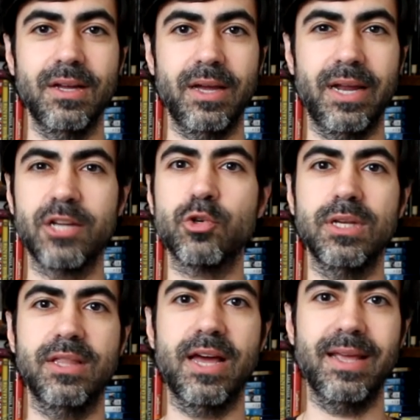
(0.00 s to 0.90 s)
And
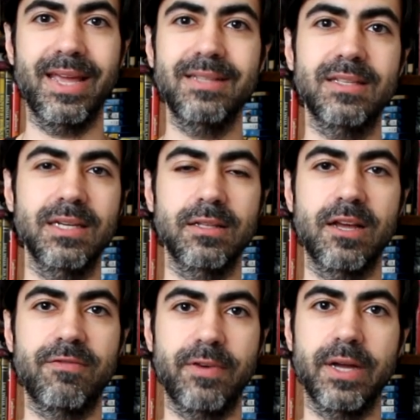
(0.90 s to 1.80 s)
actually that ending,
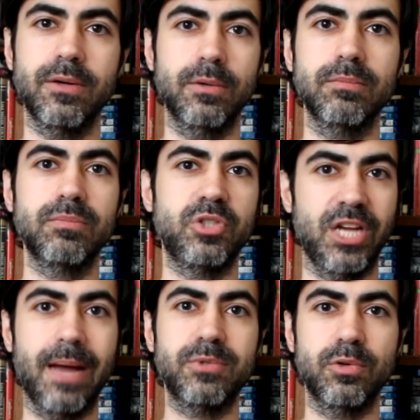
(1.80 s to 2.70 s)
that final
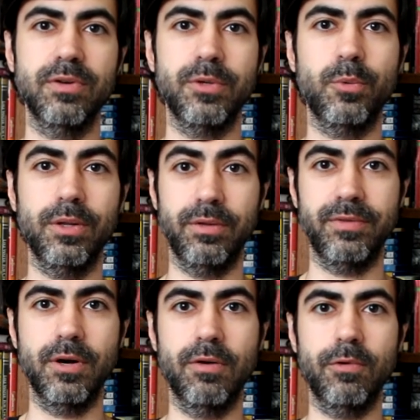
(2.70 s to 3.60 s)
chapter, if you will, of
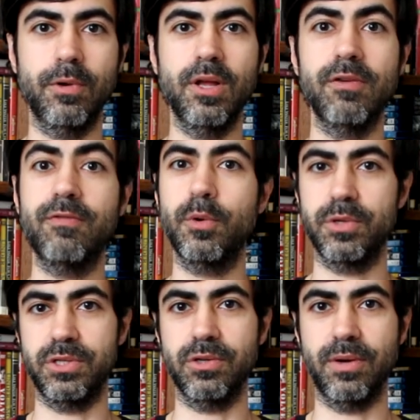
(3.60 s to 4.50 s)
the novel
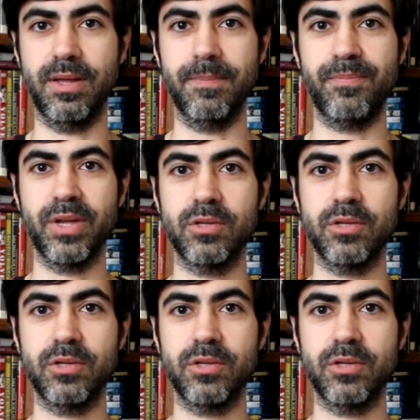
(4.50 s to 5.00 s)
focuses on him.